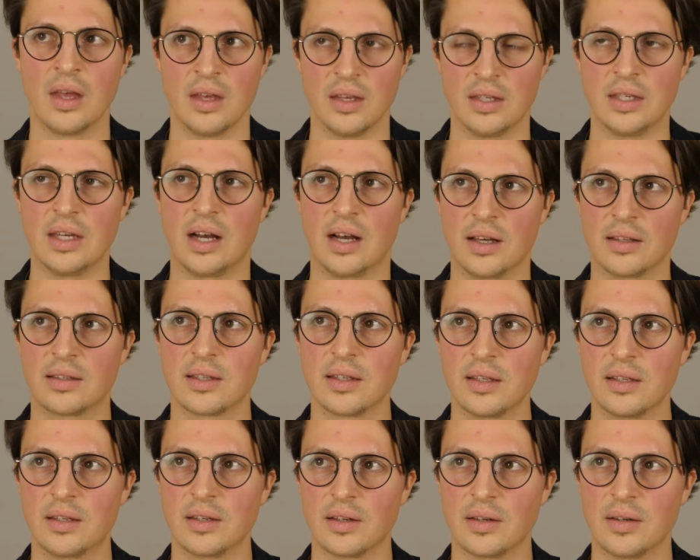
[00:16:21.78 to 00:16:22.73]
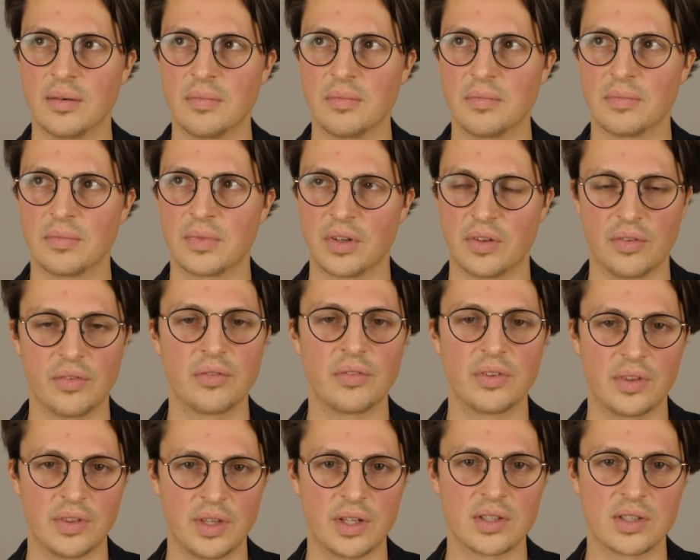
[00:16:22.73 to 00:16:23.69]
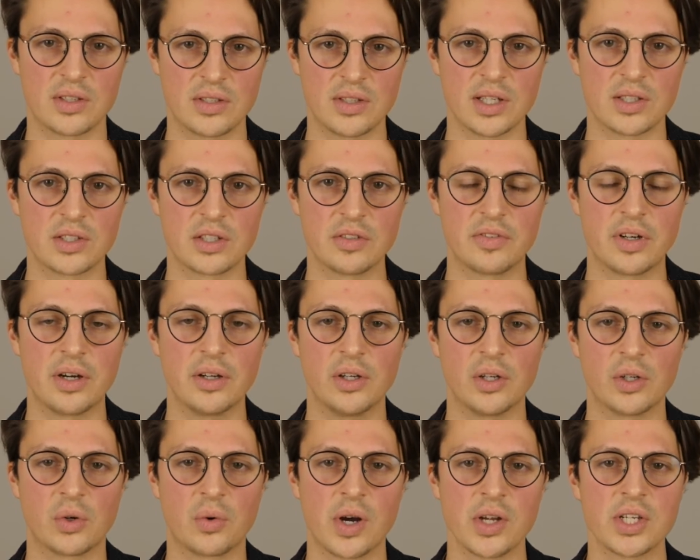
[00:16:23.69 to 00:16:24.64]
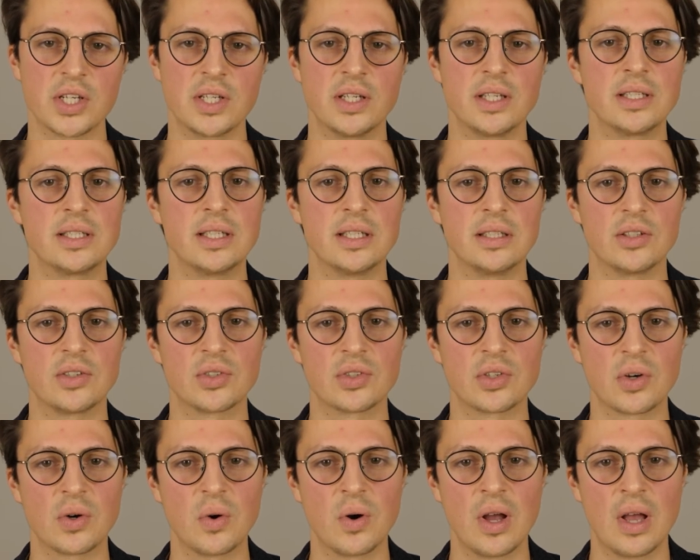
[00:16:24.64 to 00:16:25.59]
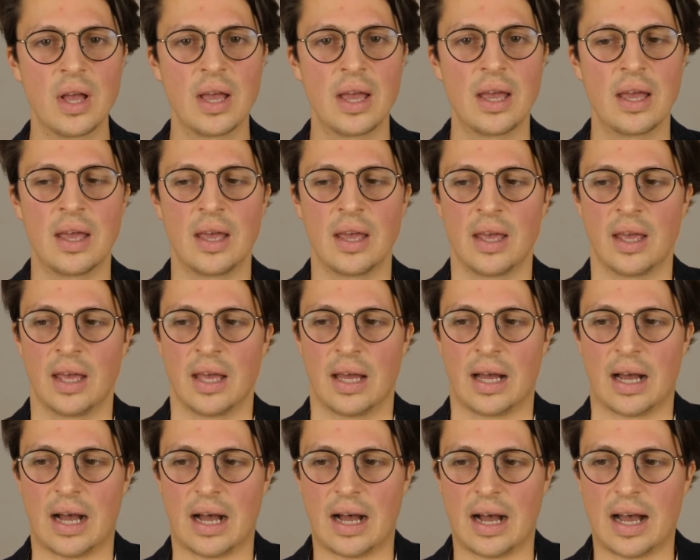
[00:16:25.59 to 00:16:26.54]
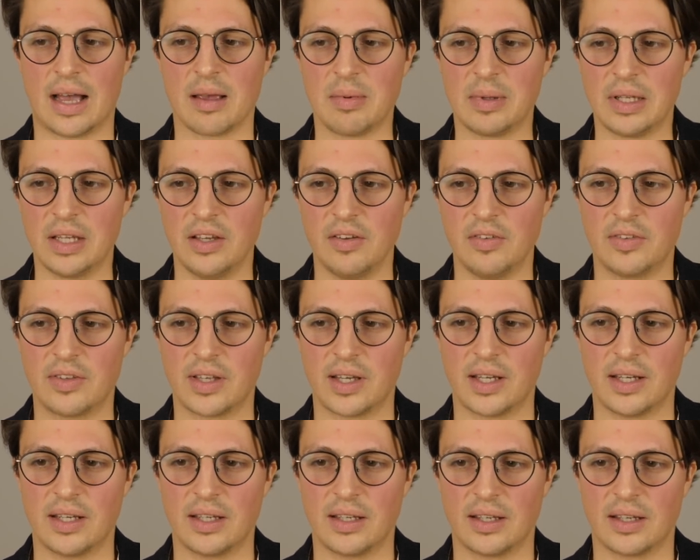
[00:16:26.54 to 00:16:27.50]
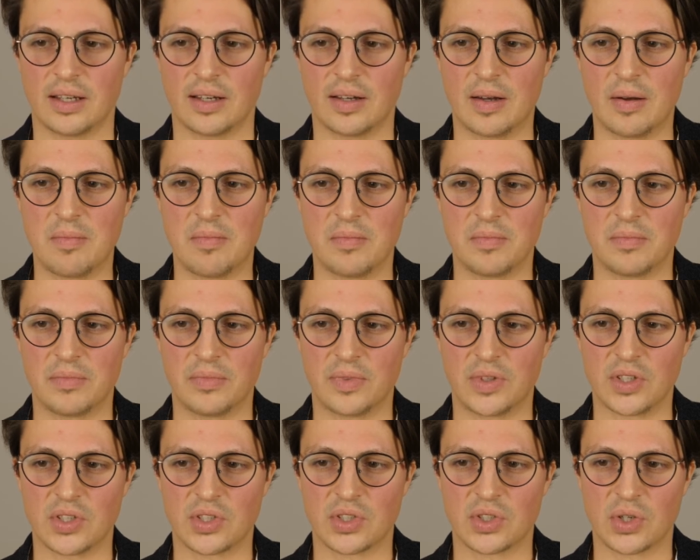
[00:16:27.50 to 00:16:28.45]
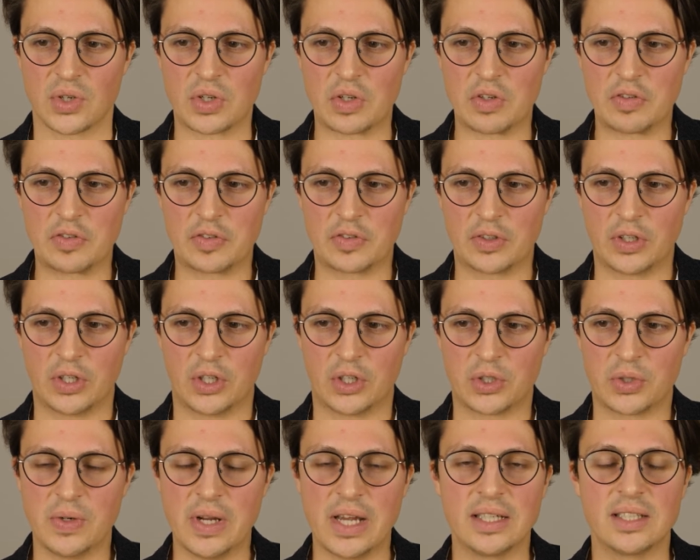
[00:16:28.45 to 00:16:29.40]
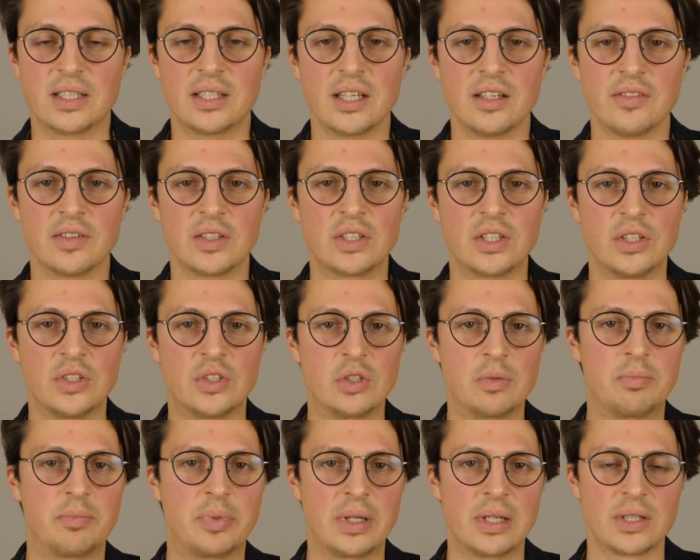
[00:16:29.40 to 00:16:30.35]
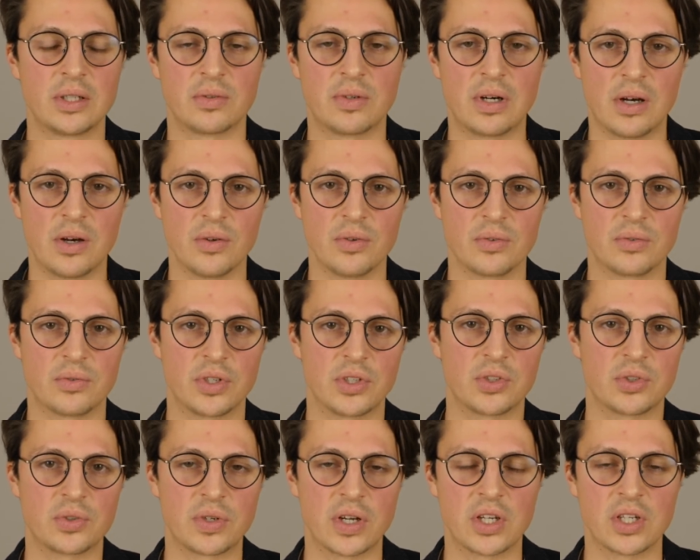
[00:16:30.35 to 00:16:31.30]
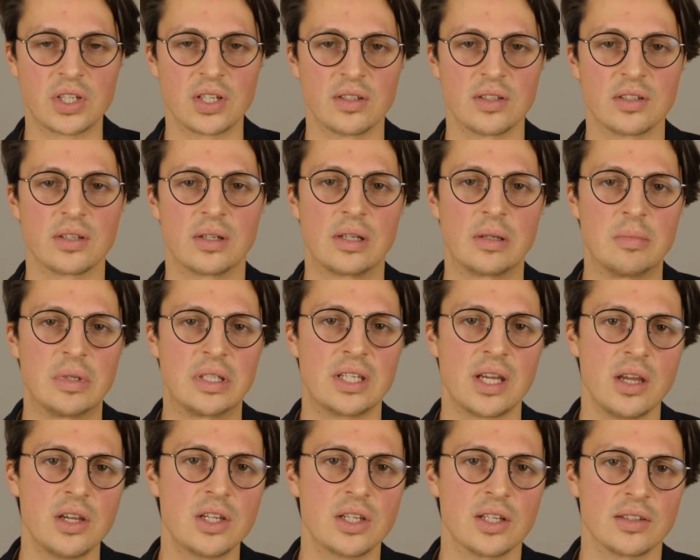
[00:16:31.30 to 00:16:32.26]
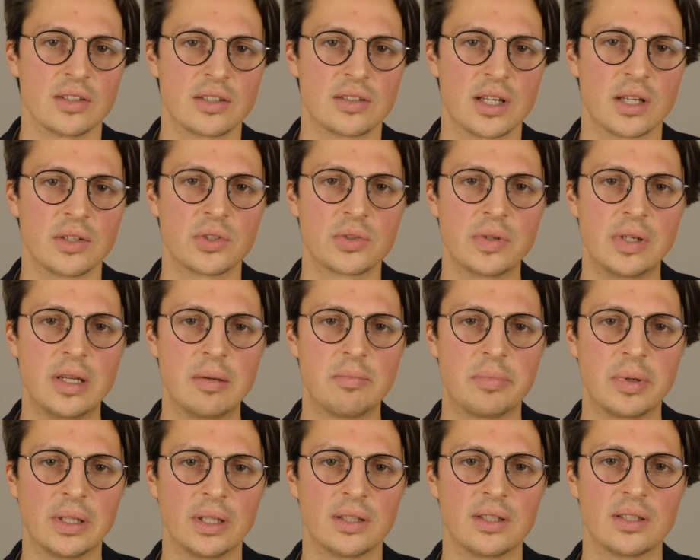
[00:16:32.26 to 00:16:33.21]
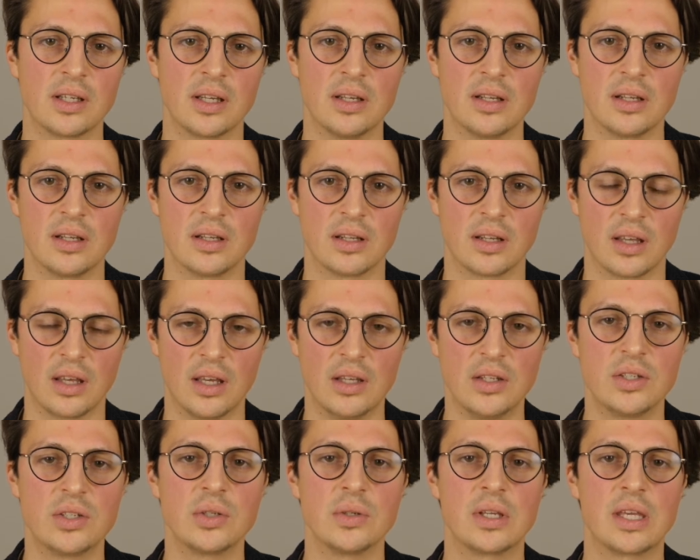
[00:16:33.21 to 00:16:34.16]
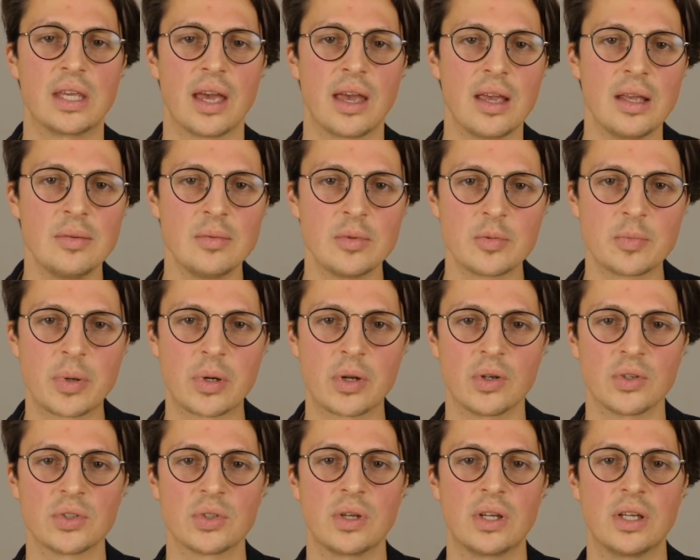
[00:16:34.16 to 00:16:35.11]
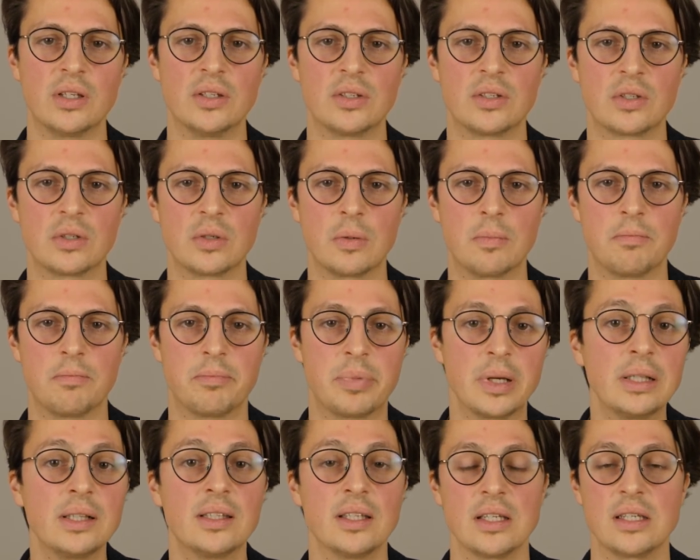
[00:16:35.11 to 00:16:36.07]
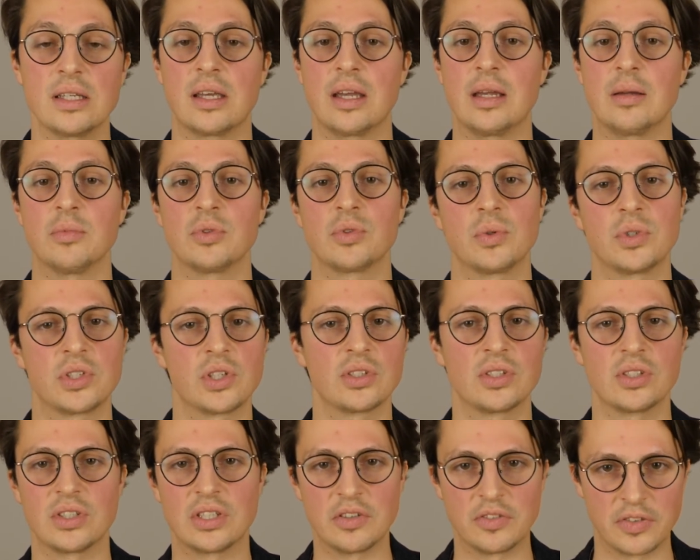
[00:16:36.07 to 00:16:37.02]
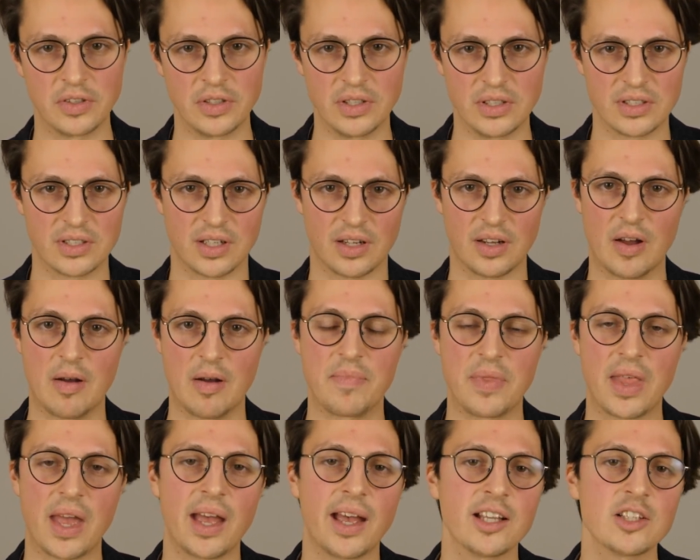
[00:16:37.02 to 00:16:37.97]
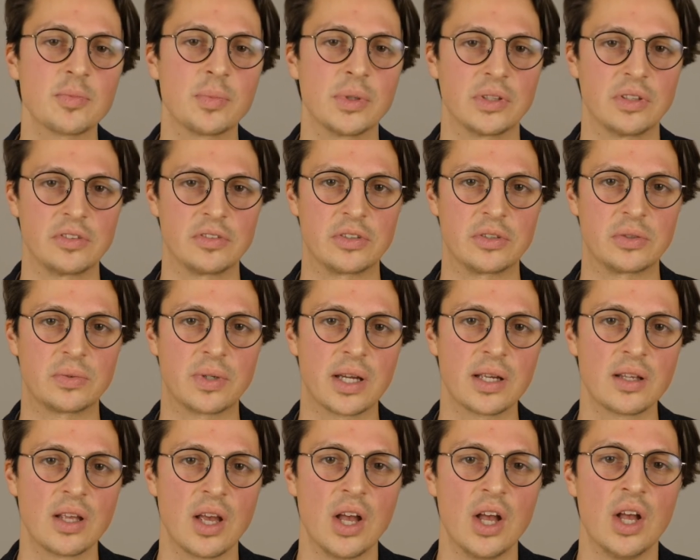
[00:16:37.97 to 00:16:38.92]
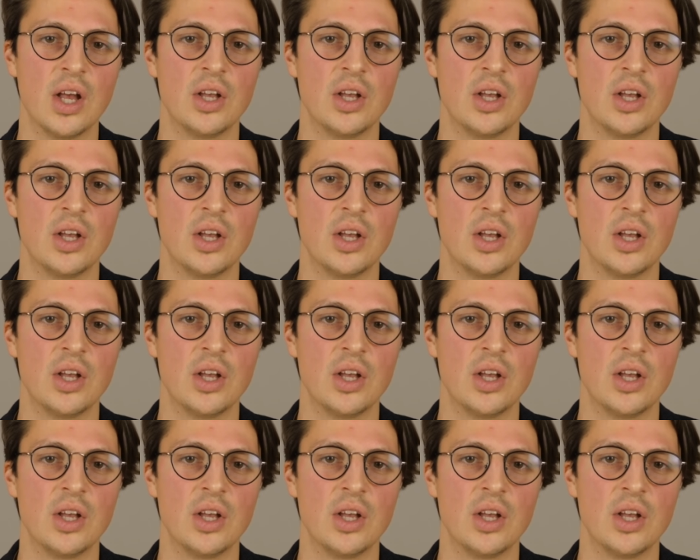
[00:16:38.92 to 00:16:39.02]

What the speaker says: Yeah, I think that's a very good question indeed. So I believe that this sort of creativity to build around restrictions and limitations, that's really built into games, but also into building games, which is a different aspect of it, right?